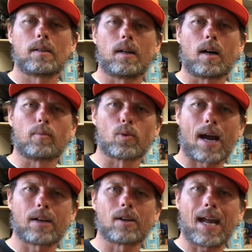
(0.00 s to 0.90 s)
um,
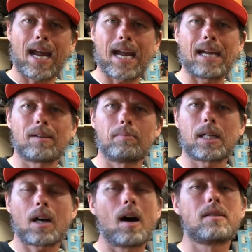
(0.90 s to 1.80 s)
writer aid
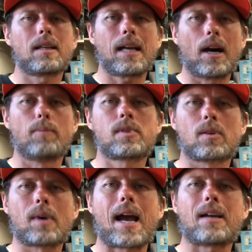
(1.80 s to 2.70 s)
because it helps
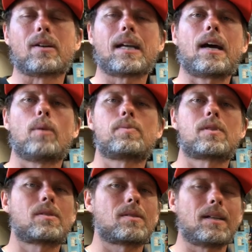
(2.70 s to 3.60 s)
the writer. It
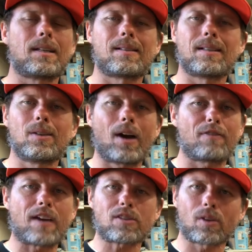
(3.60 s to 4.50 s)
helps it. You
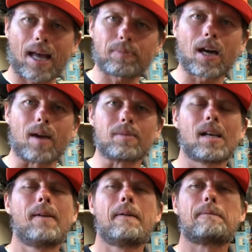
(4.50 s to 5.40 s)
have faster lap times.
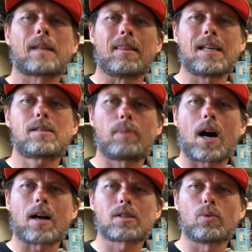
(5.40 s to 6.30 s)
This
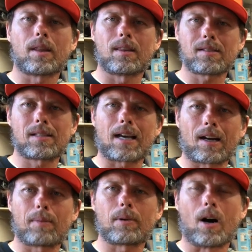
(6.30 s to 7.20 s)
box with this
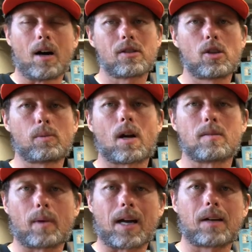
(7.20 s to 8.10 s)
setup on a
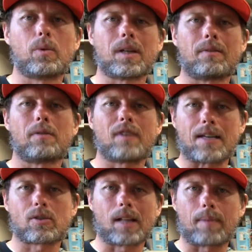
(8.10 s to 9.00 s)
supercross bike will give it
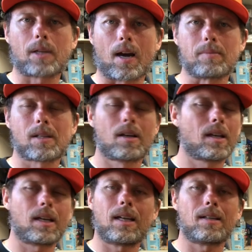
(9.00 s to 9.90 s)
faster lap times.
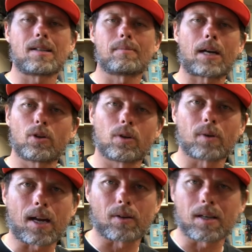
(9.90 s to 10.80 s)
It doesn't matter who the
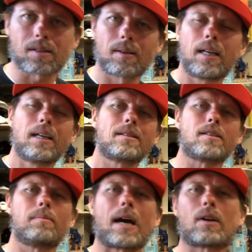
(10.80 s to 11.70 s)
rider is. It
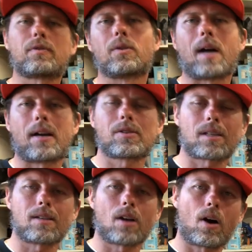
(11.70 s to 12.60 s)
doesn't matter if the rider
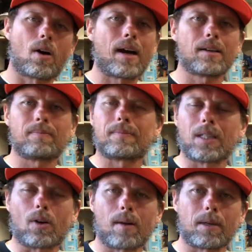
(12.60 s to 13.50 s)
says, "Oh, I,
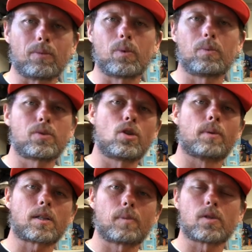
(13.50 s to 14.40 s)
you know, I'm a
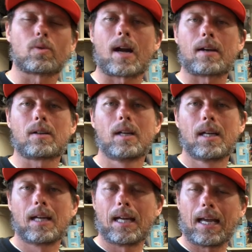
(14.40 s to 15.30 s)
super experienced rider,
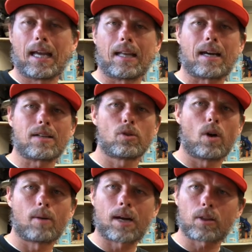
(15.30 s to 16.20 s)
and I do
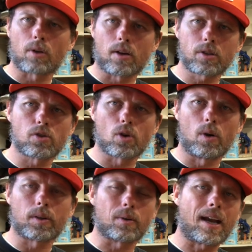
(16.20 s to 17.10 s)
all my throttle
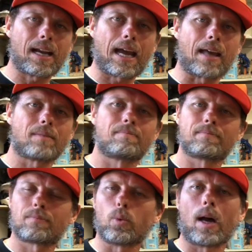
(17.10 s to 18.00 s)
control with the right hand."
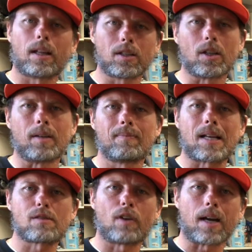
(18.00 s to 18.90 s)
Well and good.
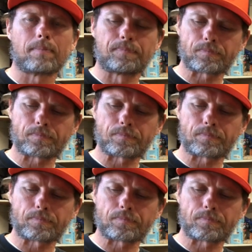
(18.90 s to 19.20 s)
That's fine.